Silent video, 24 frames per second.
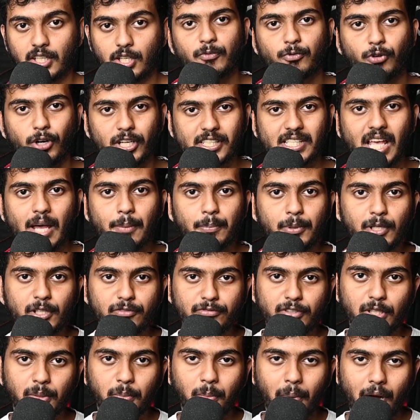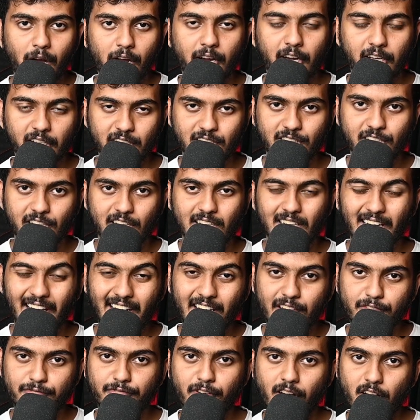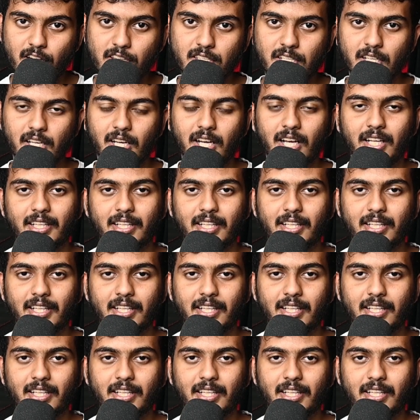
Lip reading: For example, if the market is declining fast,